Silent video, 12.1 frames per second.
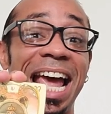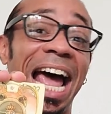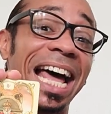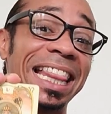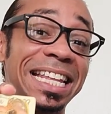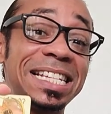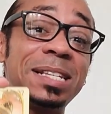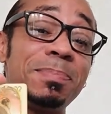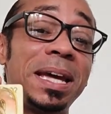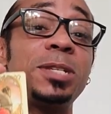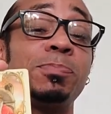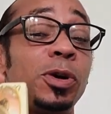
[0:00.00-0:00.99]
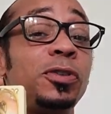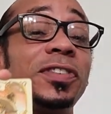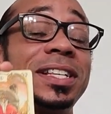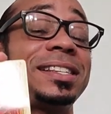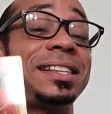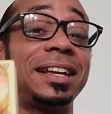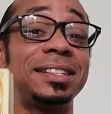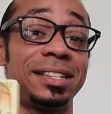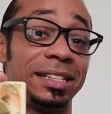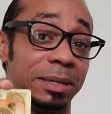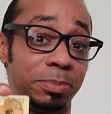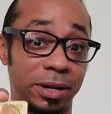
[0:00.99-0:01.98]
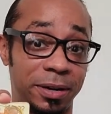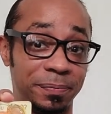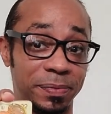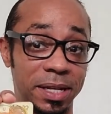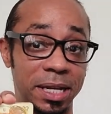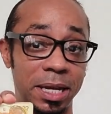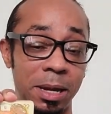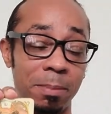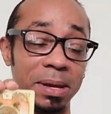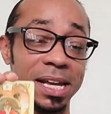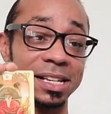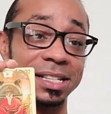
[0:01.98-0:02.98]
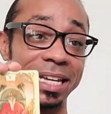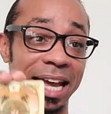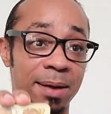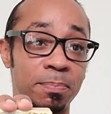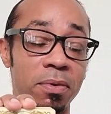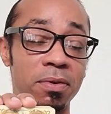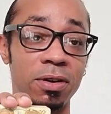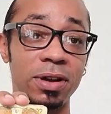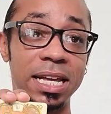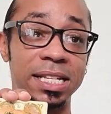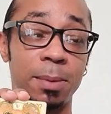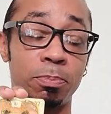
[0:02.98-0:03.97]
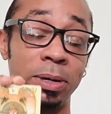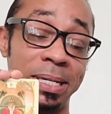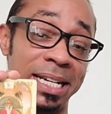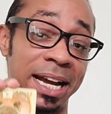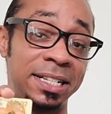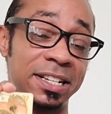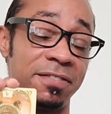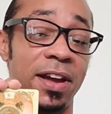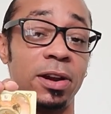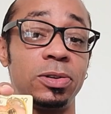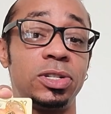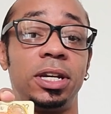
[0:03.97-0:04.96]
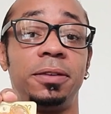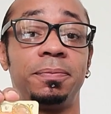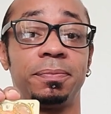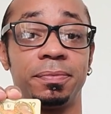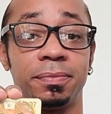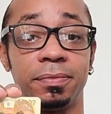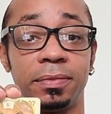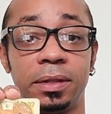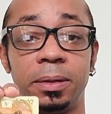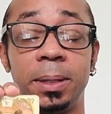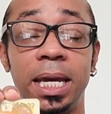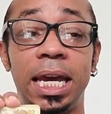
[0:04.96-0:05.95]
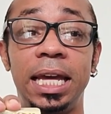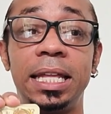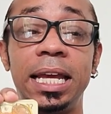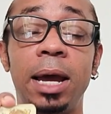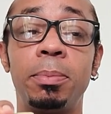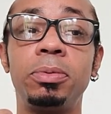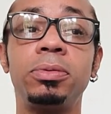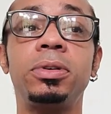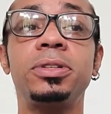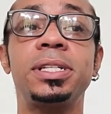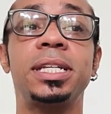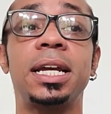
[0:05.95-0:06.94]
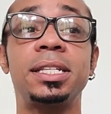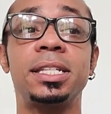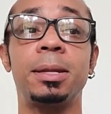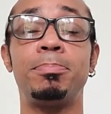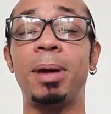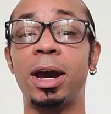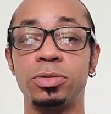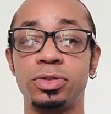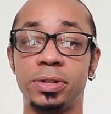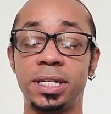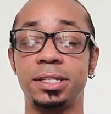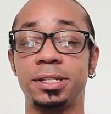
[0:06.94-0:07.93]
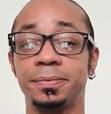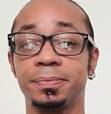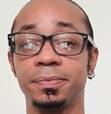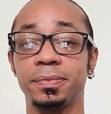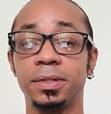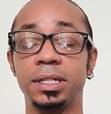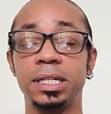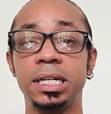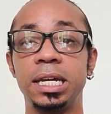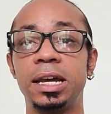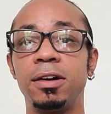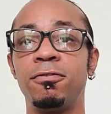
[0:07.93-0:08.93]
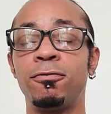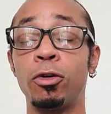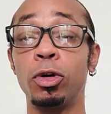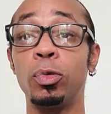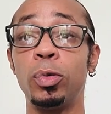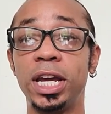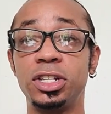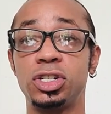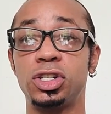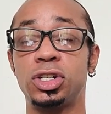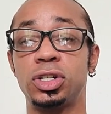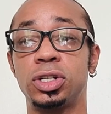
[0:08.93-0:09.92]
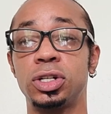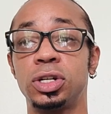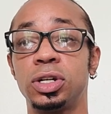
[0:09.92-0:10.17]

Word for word: And this makes perfect sense, Libra because the emperor is a protective energy. Okay, the emperor sets the boundaries for which